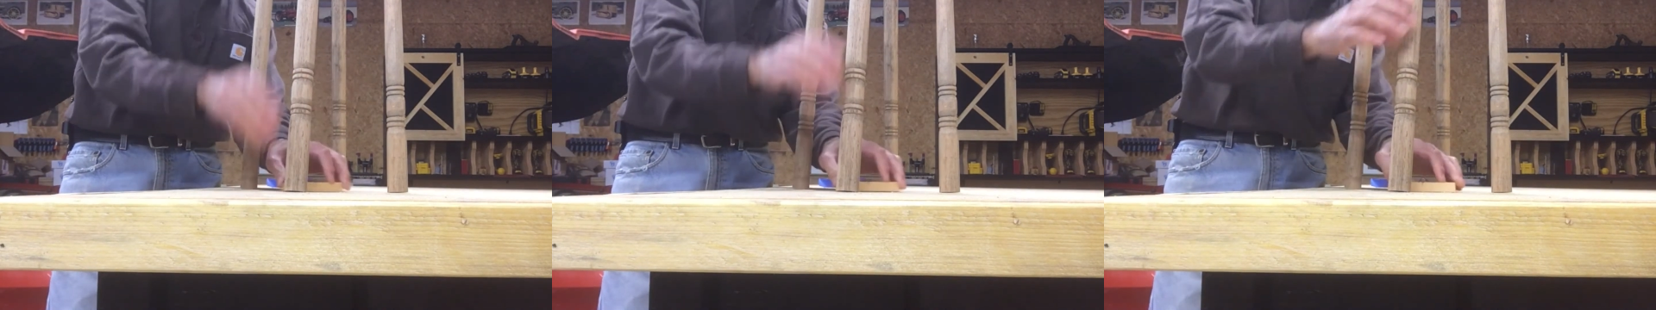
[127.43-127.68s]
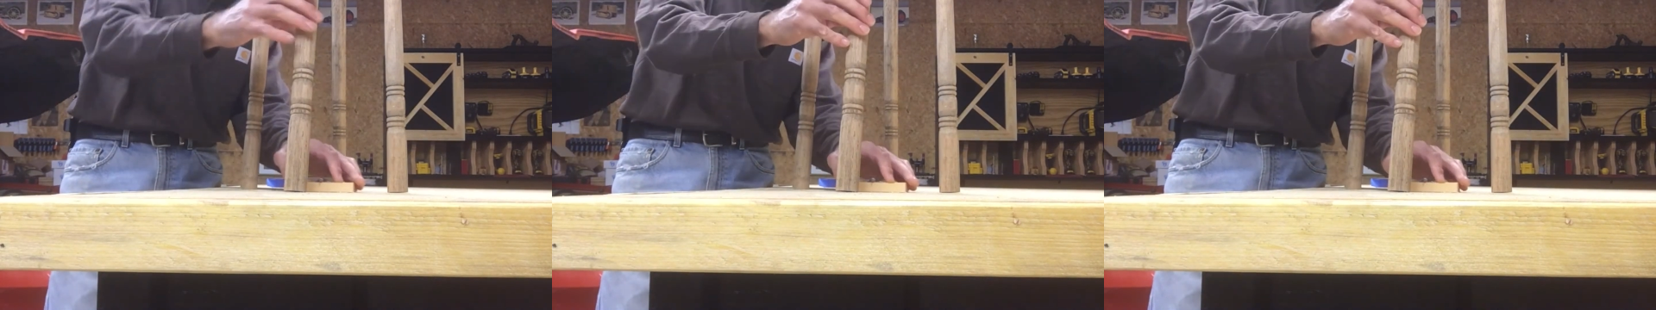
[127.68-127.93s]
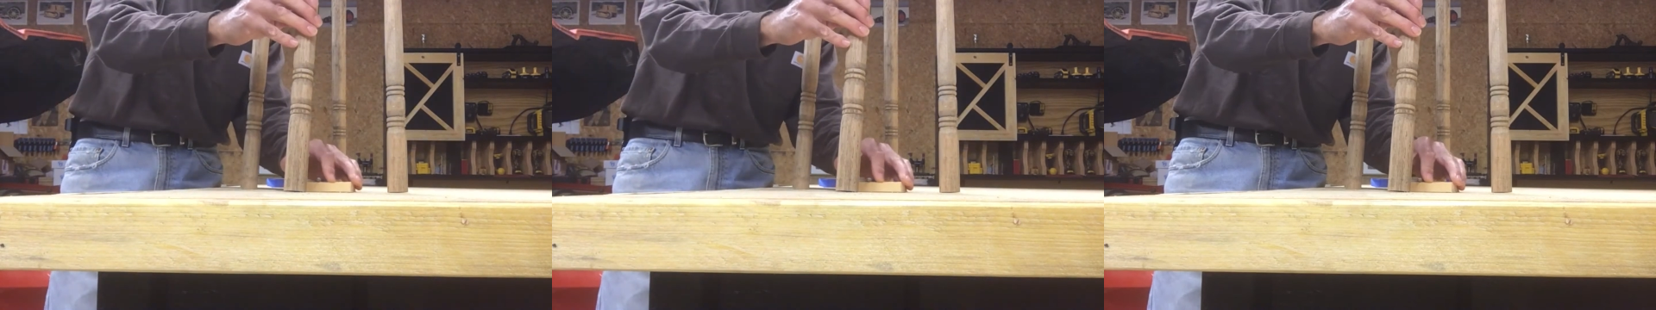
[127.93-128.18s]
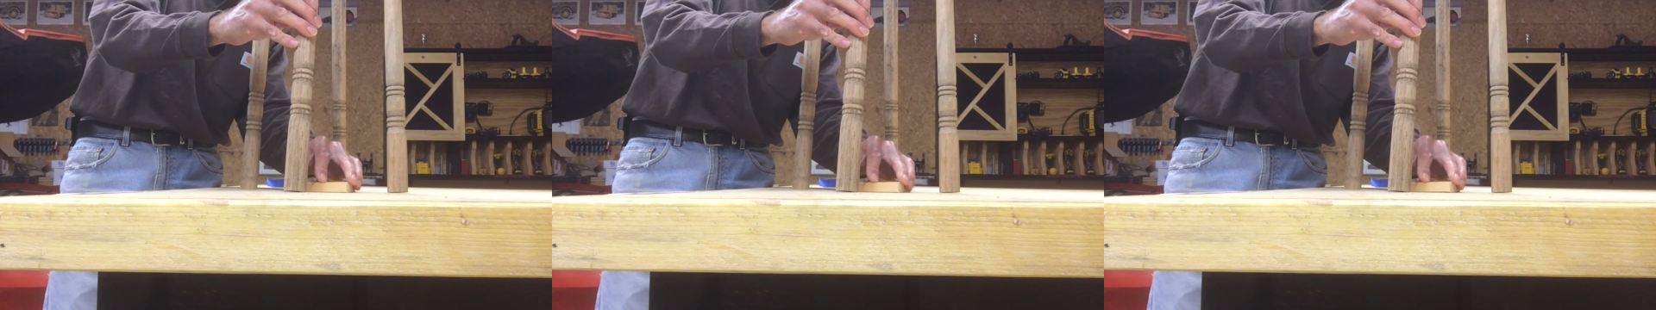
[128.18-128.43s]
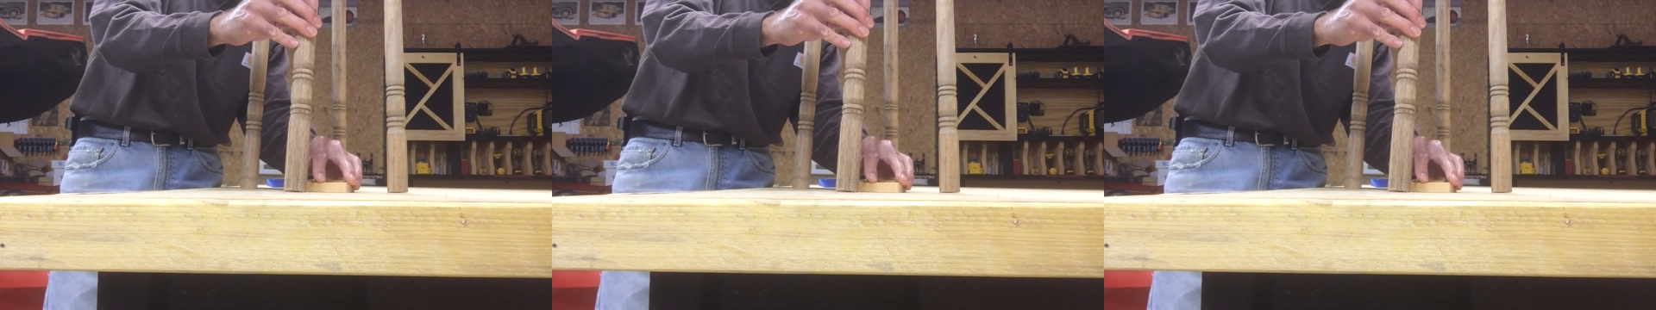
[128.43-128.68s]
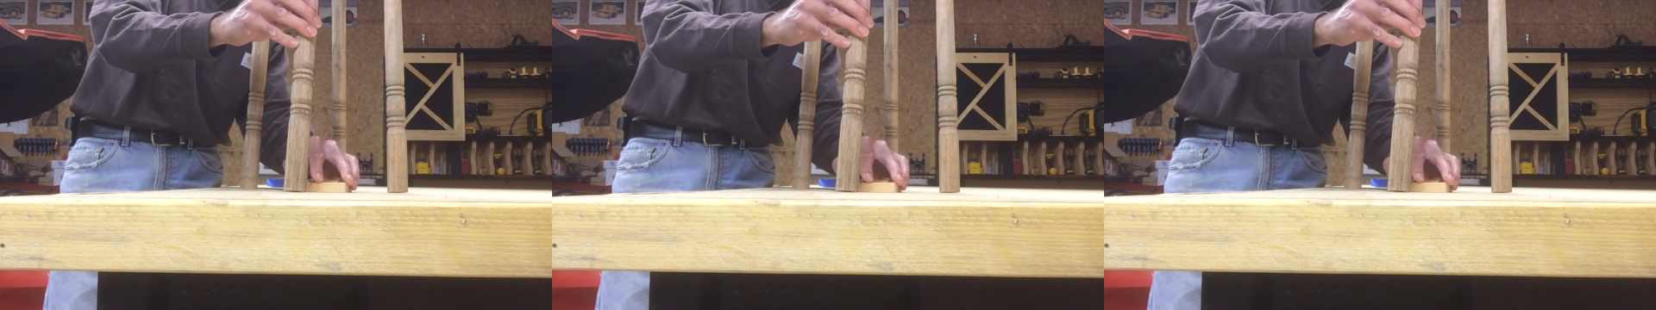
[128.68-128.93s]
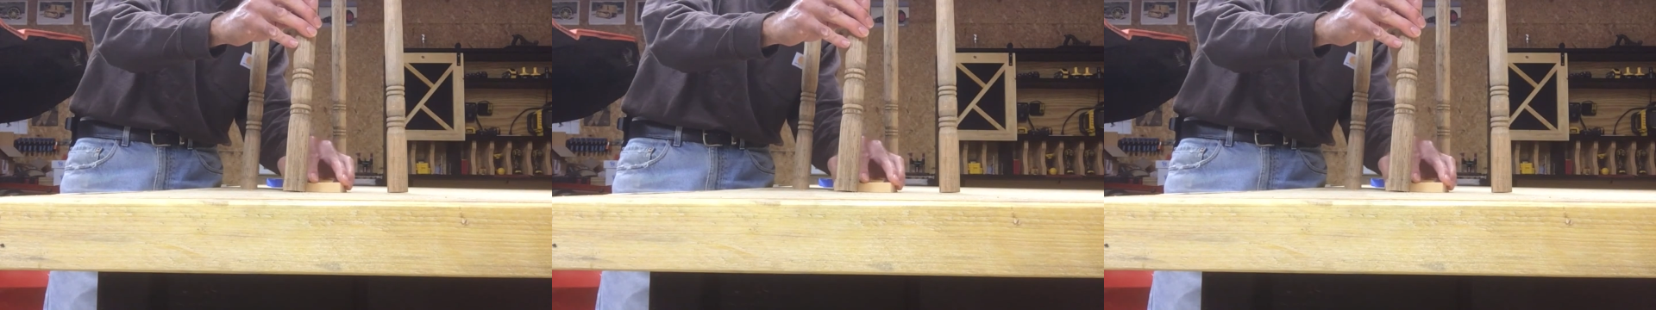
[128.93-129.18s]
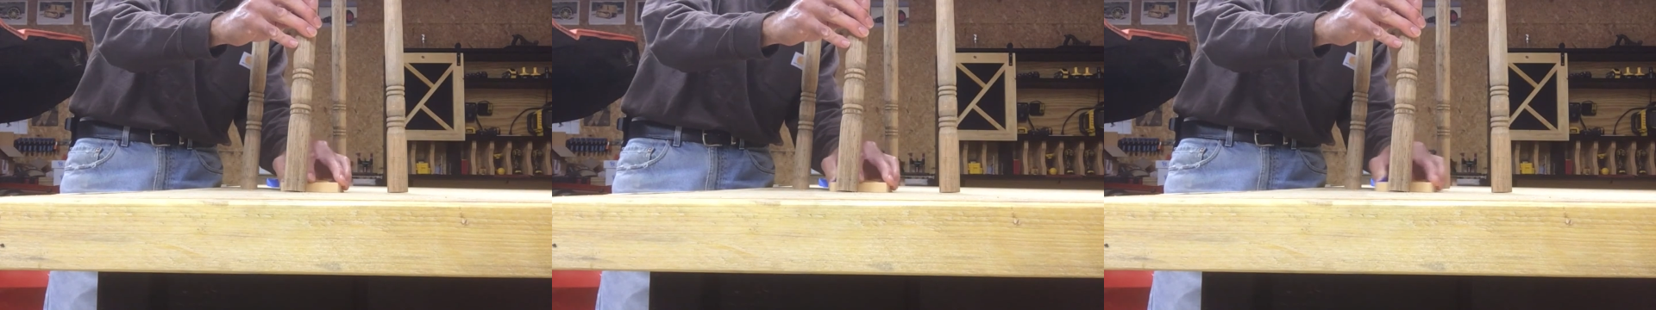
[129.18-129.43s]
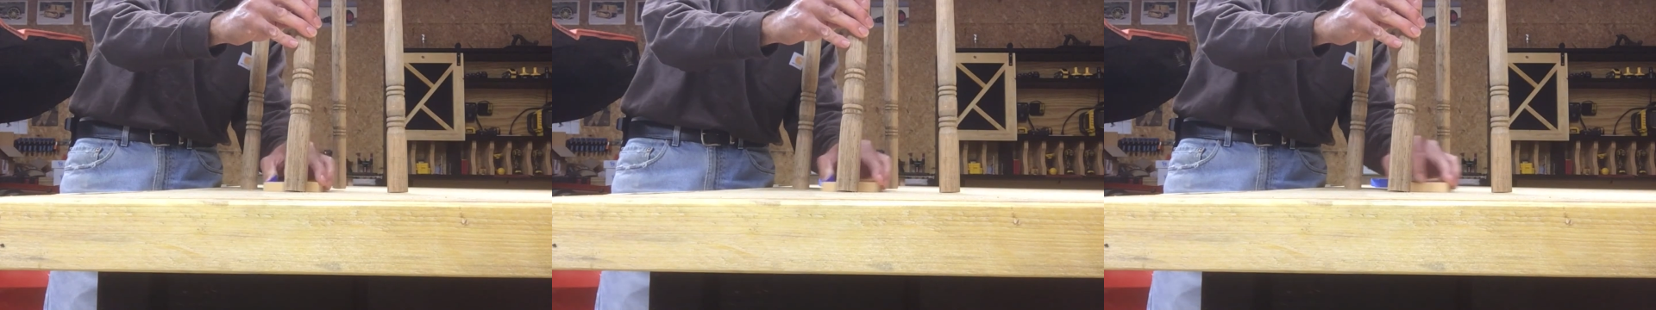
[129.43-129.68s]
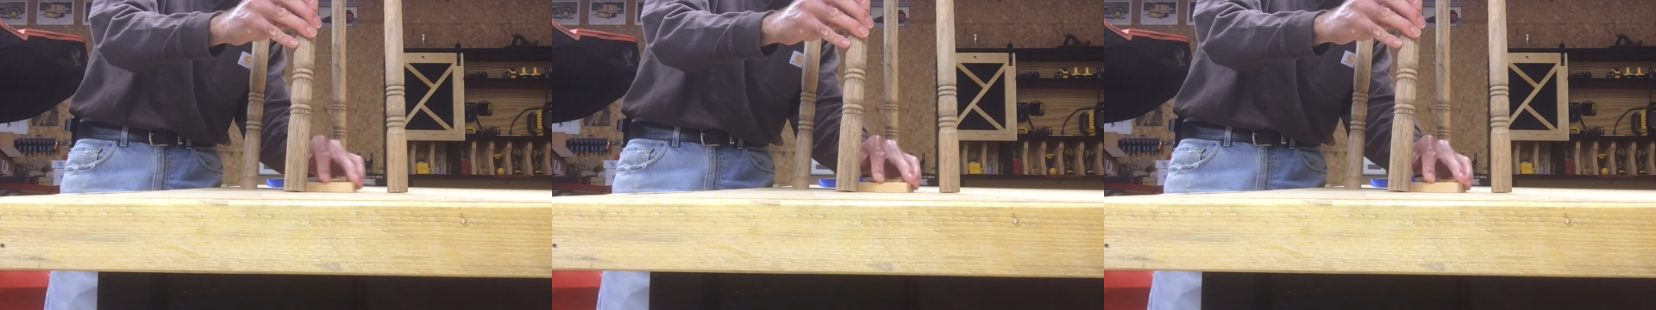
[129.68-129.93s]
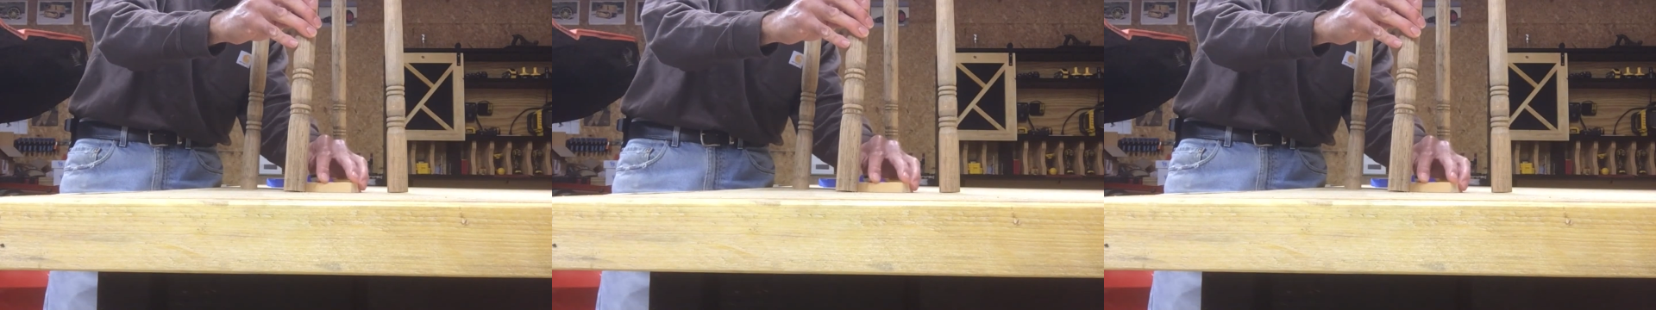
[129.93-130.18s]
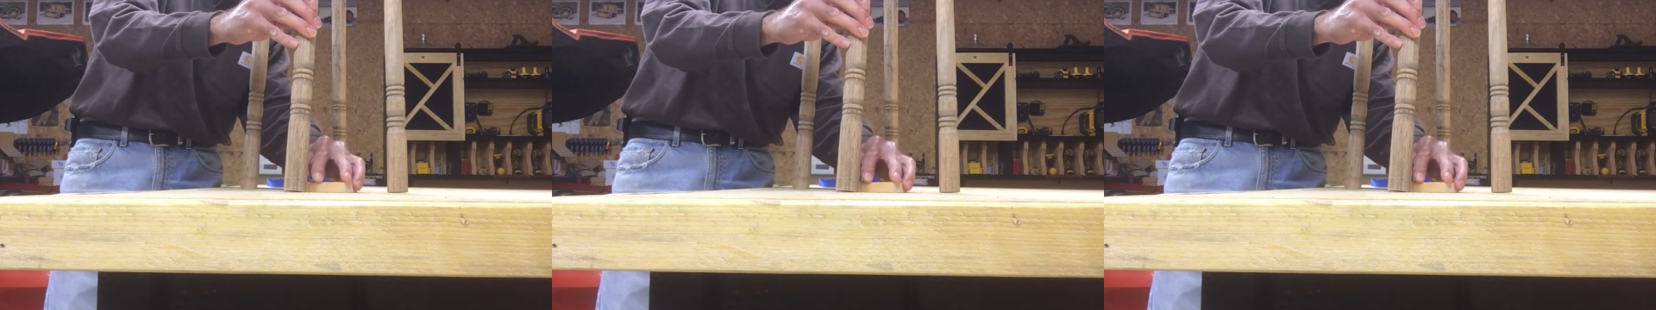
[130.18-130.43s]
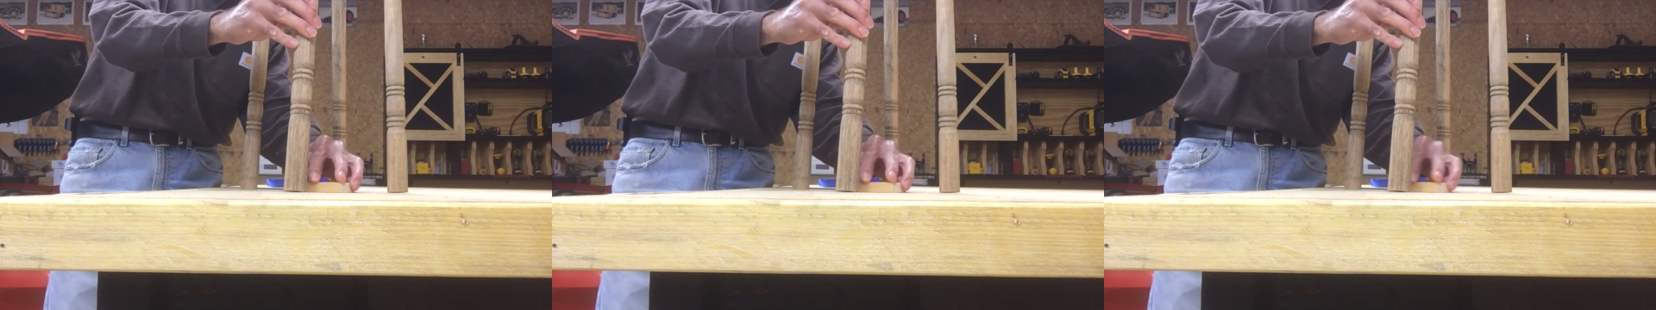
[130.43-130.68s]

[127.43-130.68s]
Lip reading: (no speaker visible)